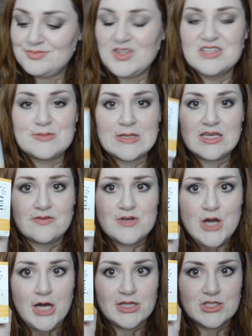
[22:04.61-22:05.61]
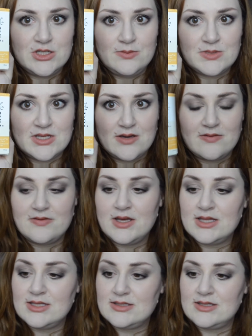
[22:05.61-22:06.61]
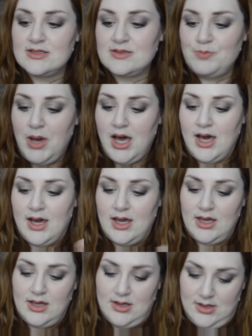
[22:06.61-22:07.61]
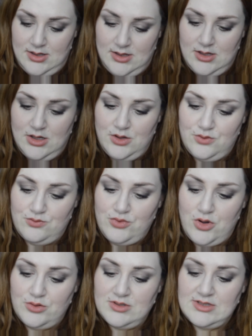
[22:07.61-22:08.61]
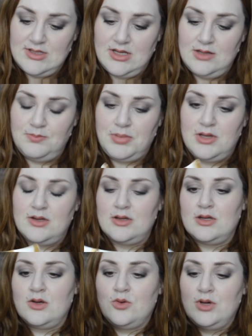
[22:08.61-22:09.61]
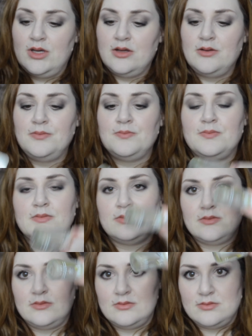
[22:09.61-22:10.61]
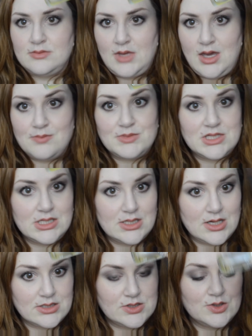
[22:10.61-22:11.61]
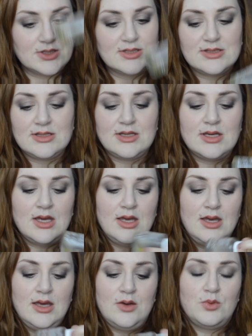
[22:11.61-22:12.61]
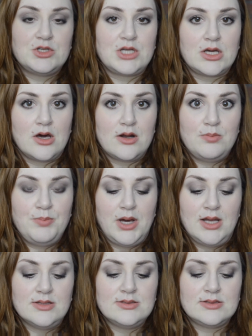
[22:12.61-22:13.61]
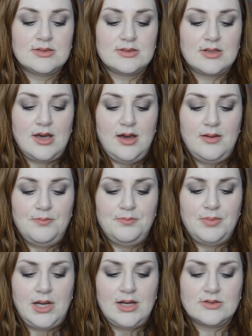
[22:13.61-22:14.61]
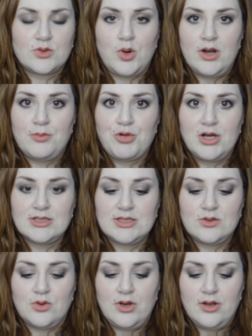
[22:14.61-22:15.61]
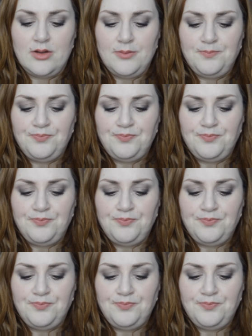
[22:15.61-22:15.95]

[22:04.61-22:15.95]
Speaking of not the cheap stuff, this is PAI Rosehip Oil, empty, as you can see, which I got on Buns, but it's quite a pricey oil.